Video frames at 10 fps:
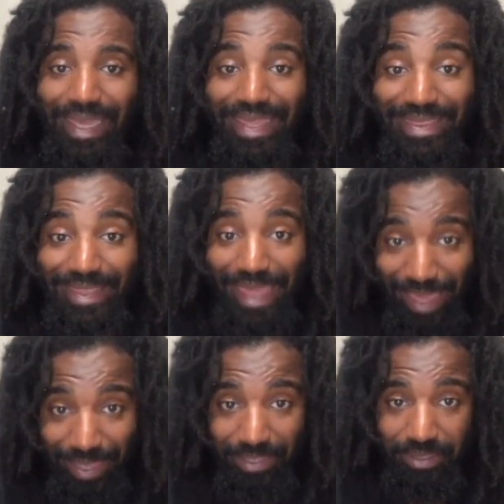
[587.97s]
in
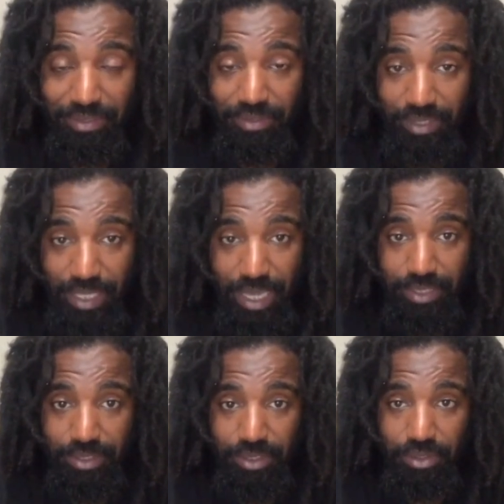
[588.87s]
that,
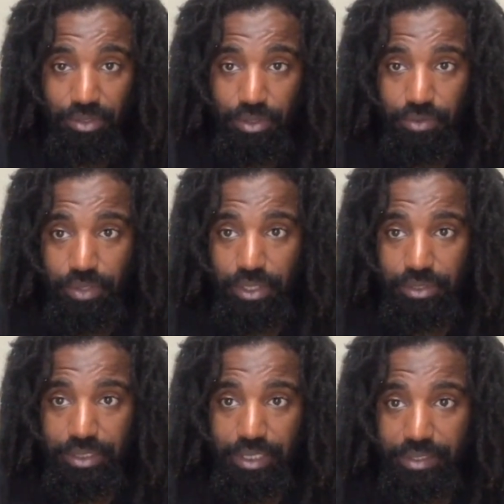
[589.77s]
yes, you know,
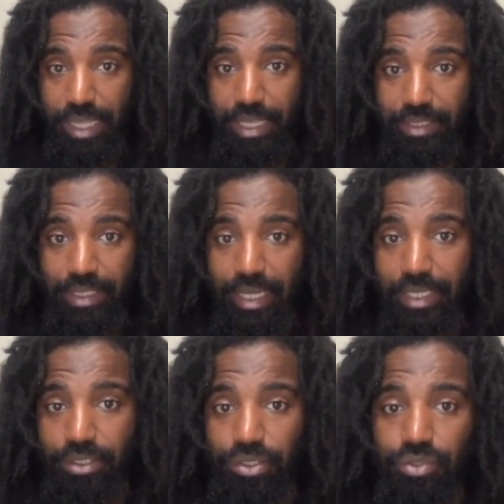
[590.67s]
there's a lot that
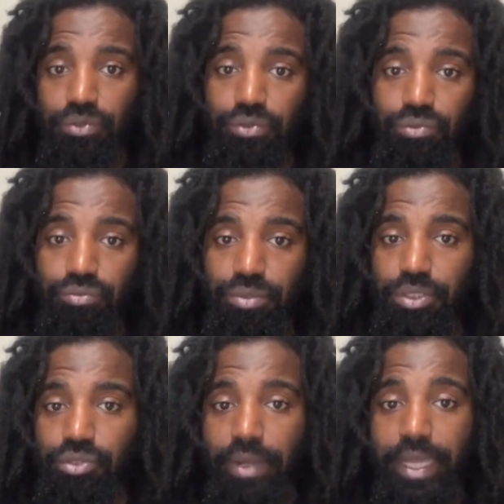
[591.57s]
I do
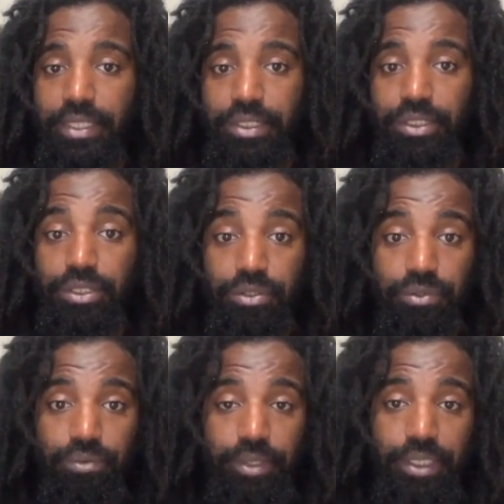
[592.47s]
try to
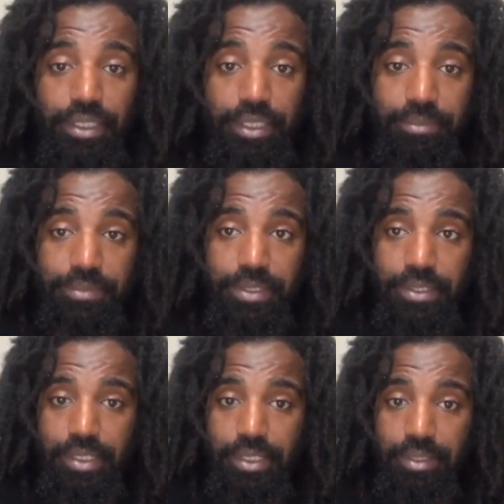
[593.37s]
do when it comes
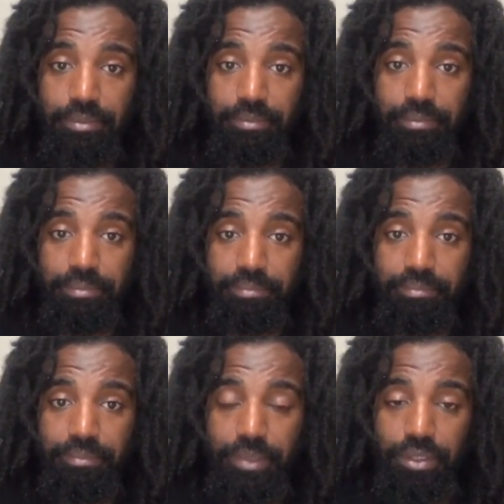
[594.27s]
to,
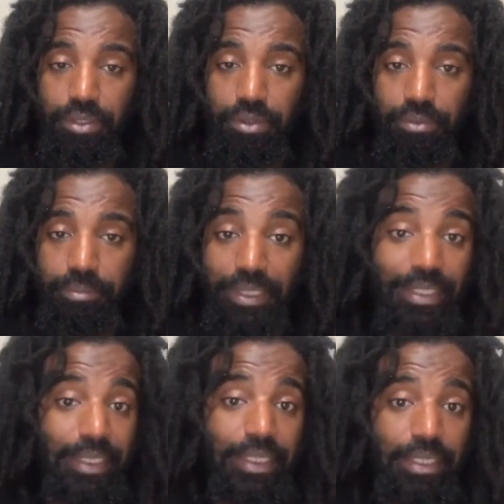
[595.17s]
you know,
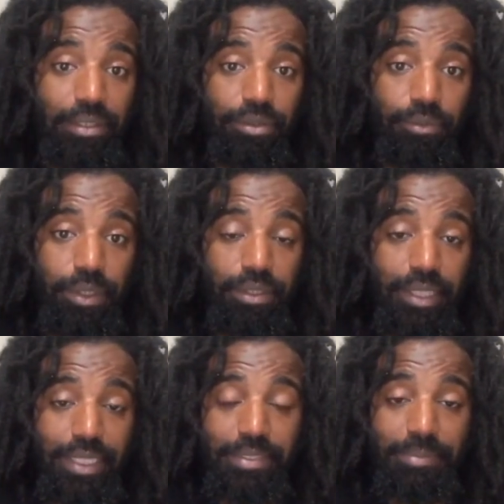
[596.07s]
being a healer, whether
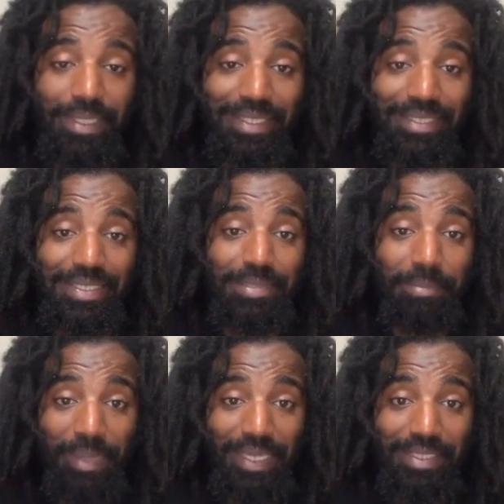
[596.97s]
that's being a
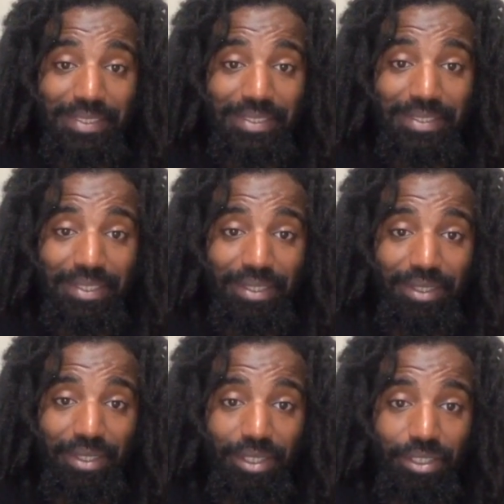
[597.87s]
space,
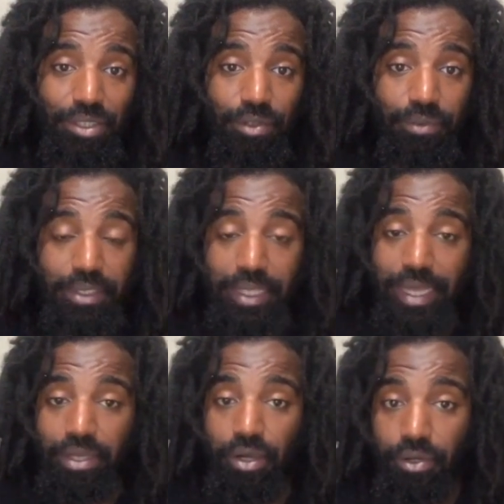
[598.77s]
knowing
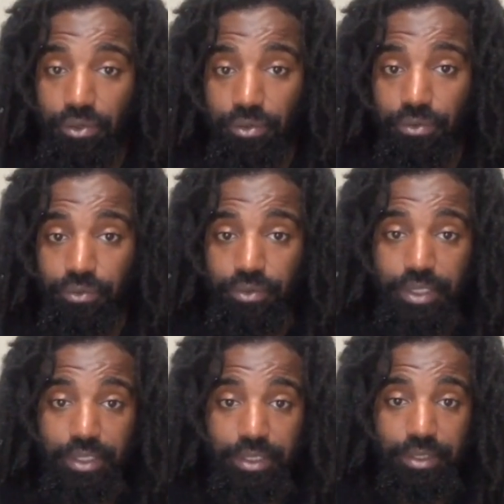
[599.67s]
that, oh,
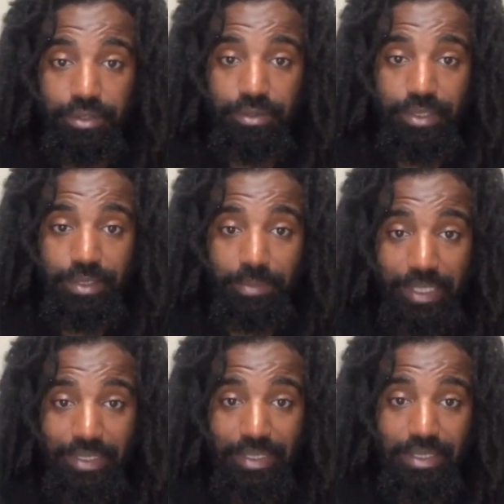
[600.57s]
the
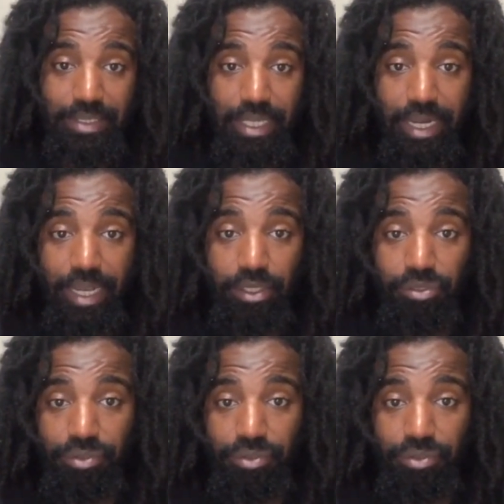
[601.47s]
spaces that I